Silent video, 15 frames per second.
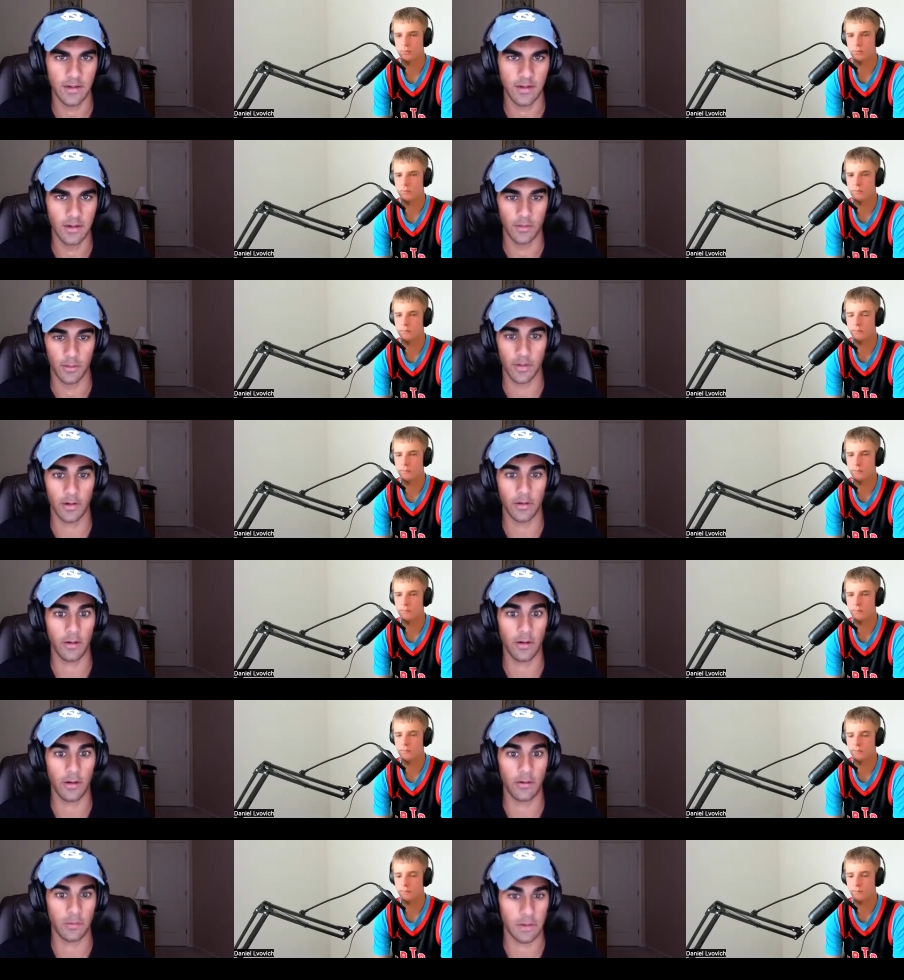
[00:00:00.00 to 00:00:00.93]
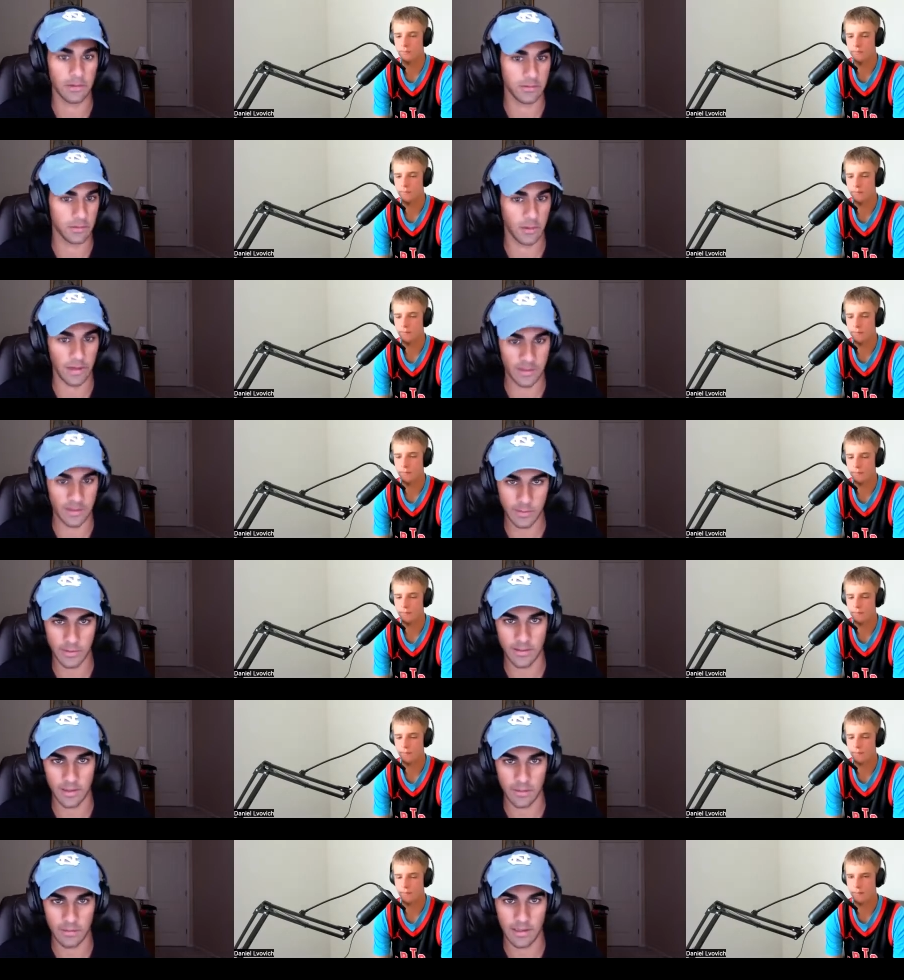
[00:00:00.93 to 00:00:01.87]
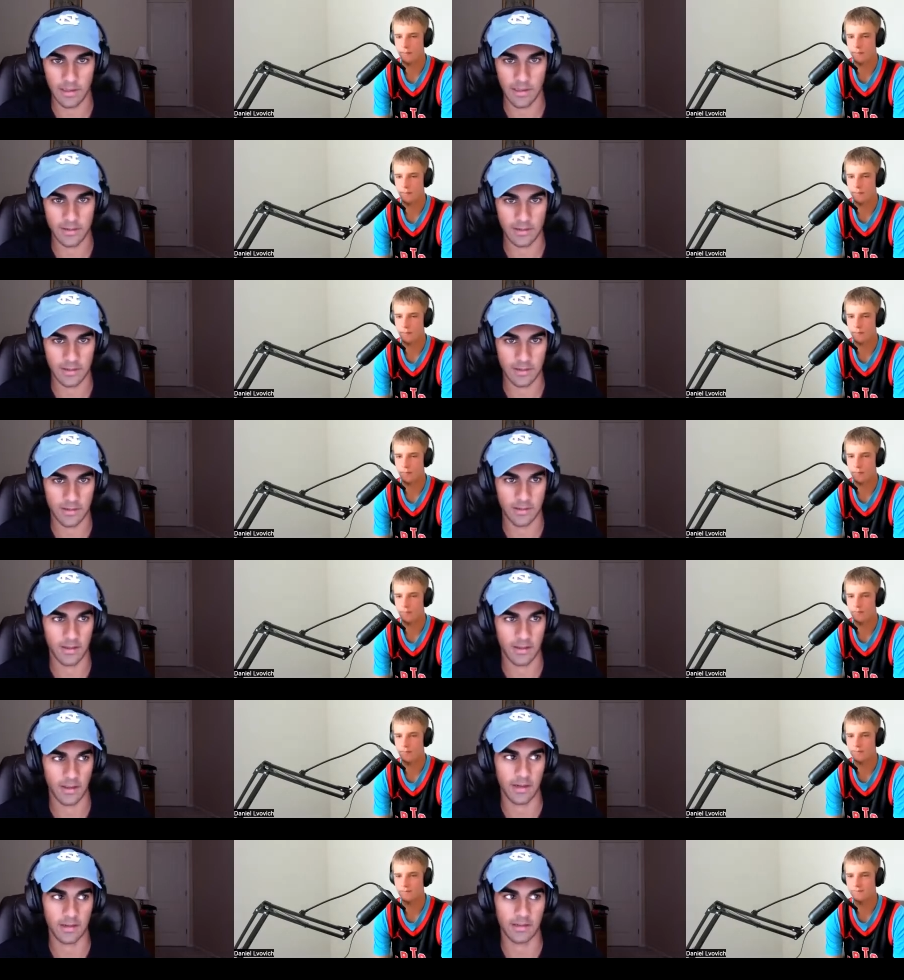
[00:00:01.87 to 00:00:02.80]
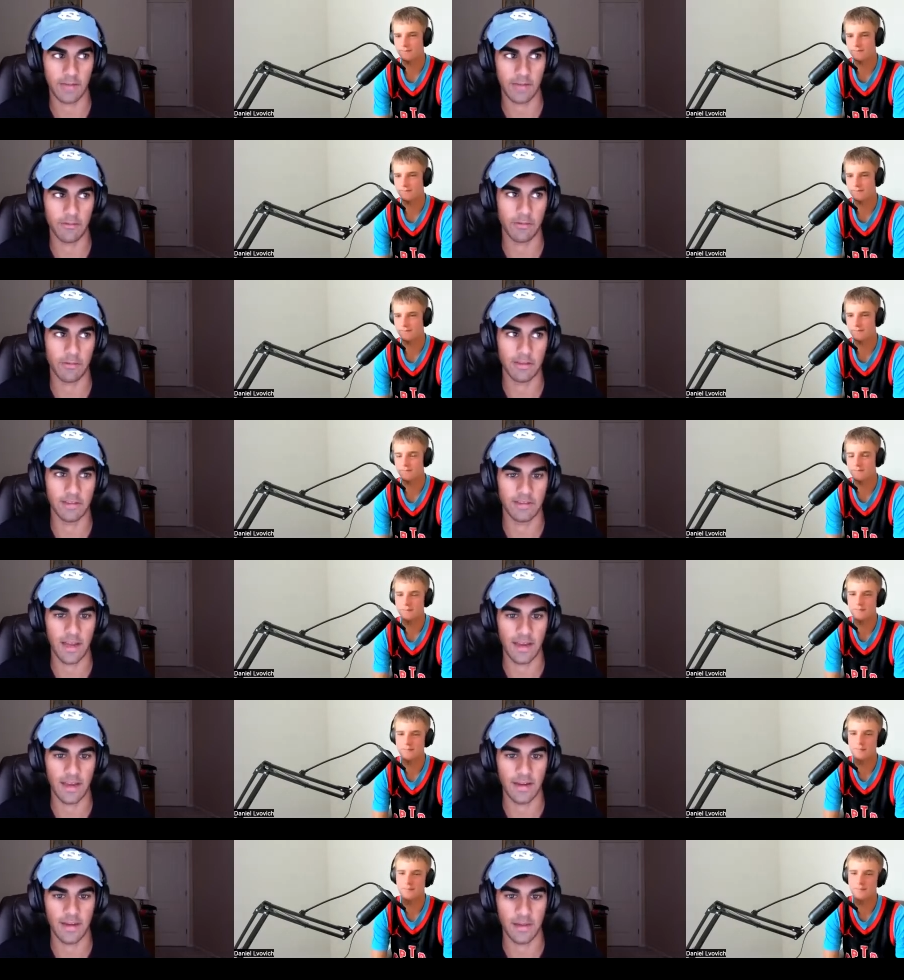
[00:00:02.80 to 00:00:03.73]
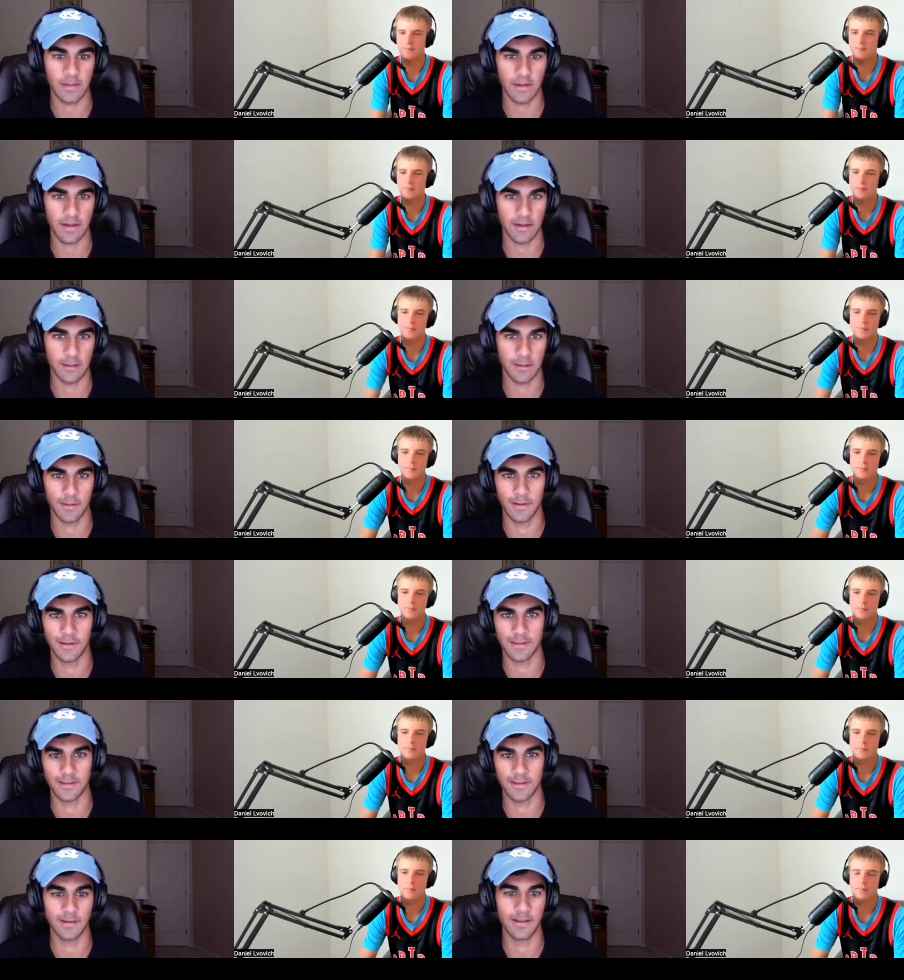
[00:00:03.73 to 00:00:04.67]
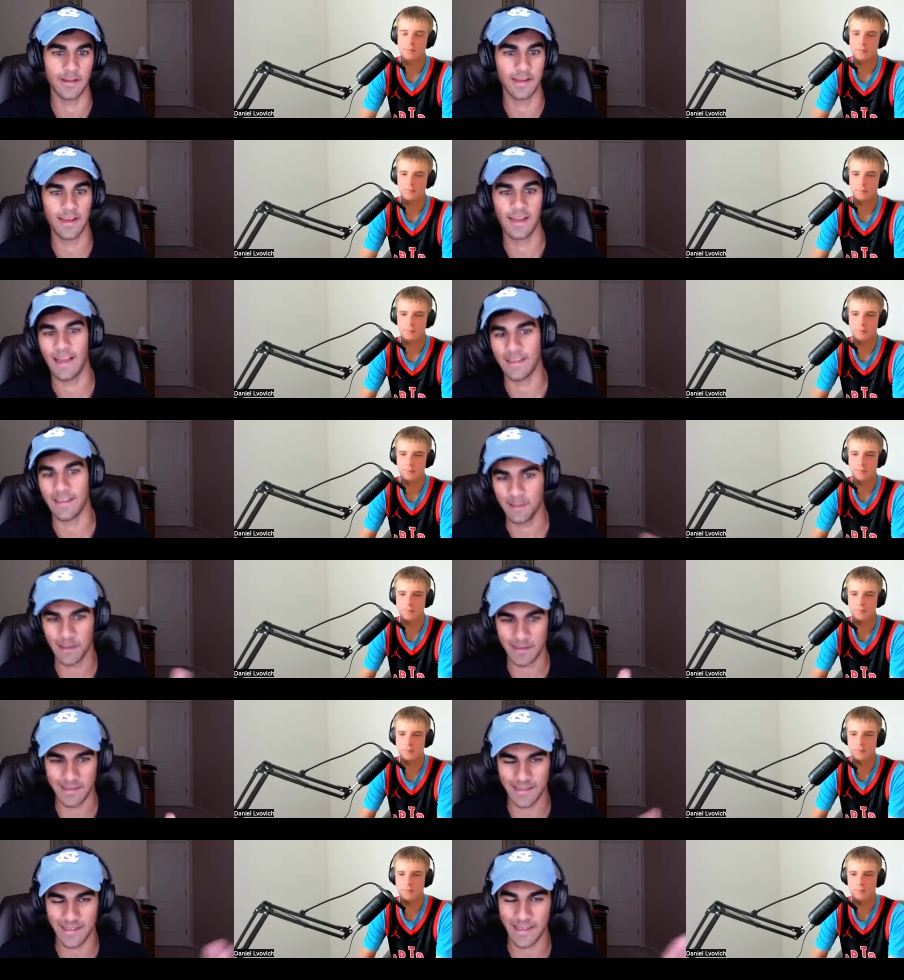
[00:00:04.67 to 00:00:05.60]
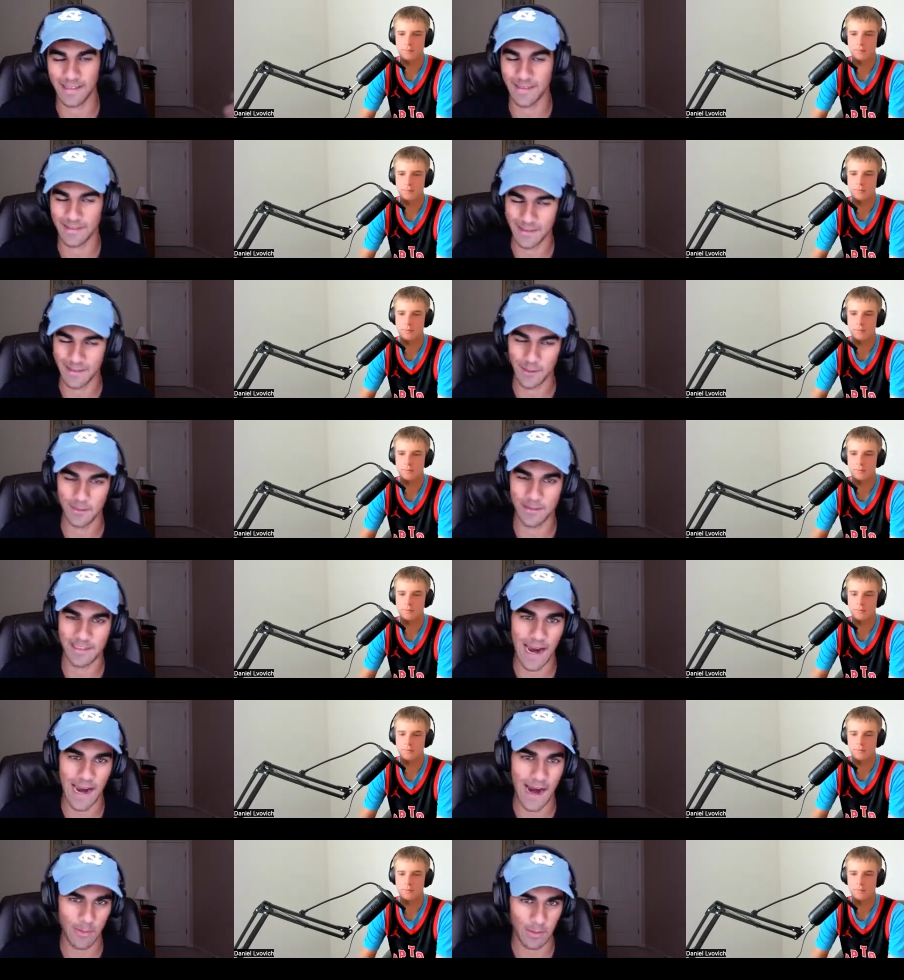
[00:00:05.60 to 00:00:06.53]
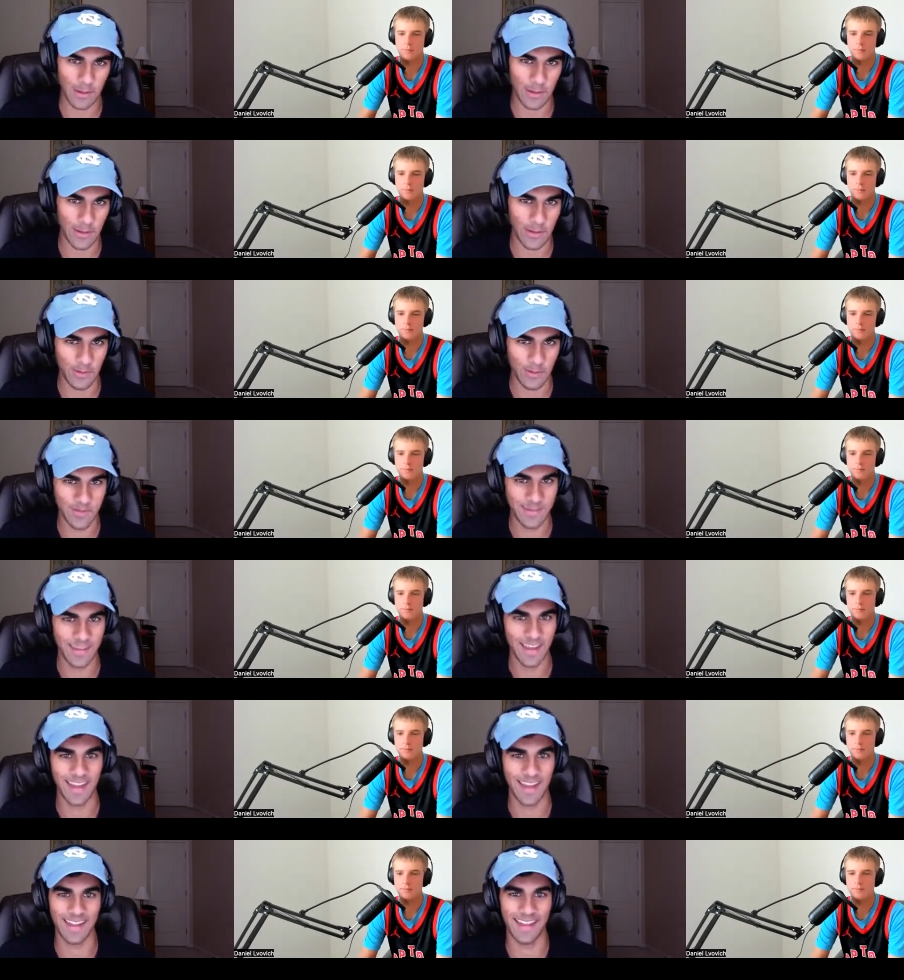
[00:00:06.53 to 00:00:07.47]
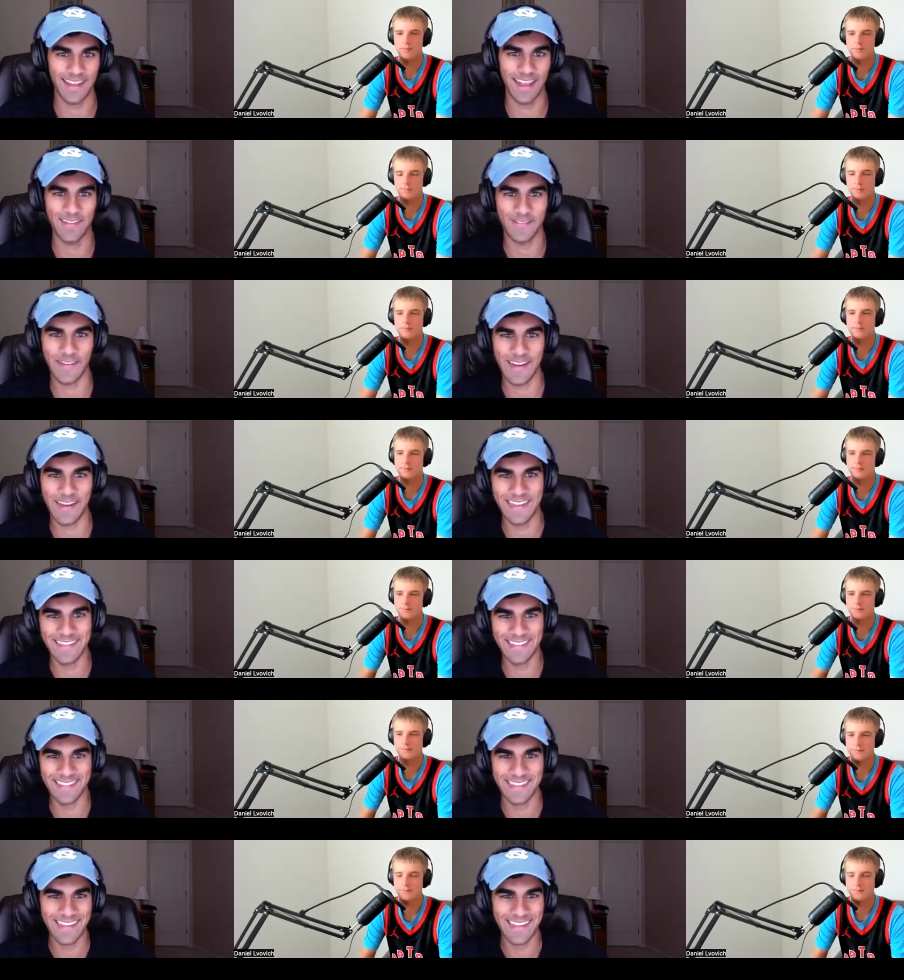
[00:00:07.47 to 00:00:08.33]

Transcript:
Speaker 1: We don't know how Russell Westbrook's going to be next year. The Lakers haven't really signed anybody new. They're still, as you like to say, they're still a retirement home in a lot of ways.